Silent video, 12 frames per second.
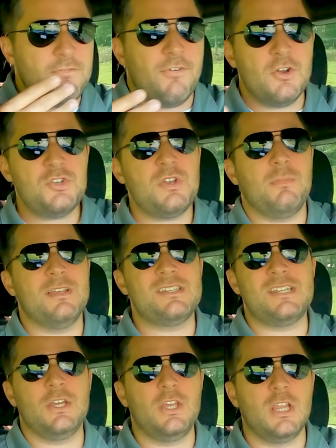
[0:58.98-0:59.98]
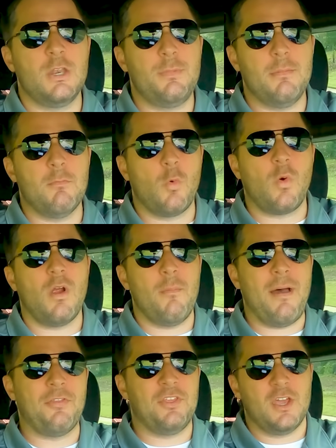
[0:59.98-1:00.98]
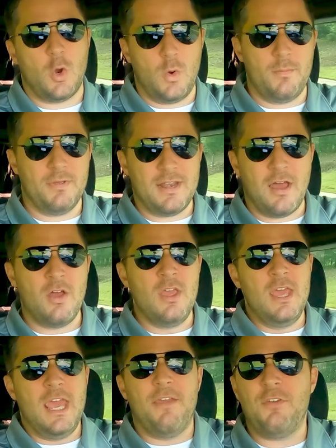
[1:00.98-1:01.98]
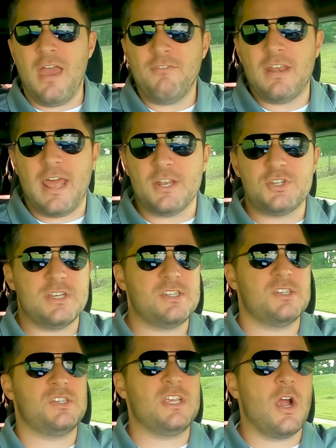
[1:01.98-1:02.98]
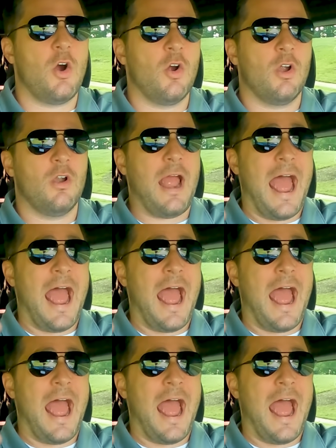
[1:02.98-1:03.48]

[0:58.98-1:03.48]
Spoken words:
First up, let's tell you a little bit more about the equipment. Now, if you haven't had a chance to see our